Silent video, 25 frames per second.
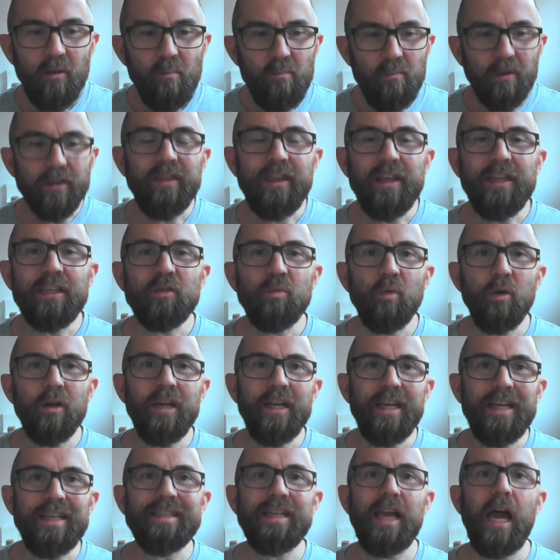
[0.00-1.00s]
but this one
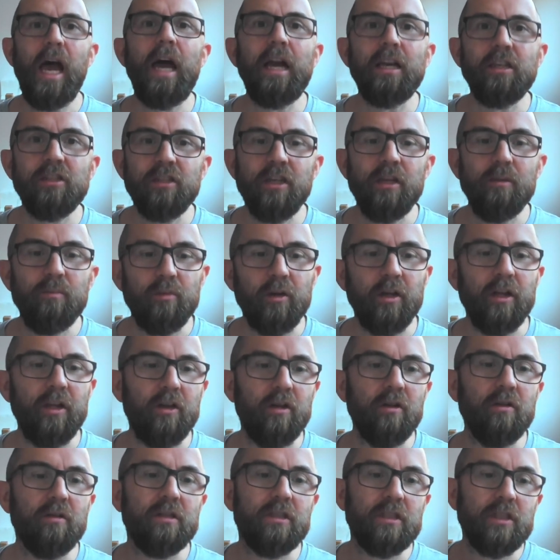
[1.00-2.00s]
is actually pretty good.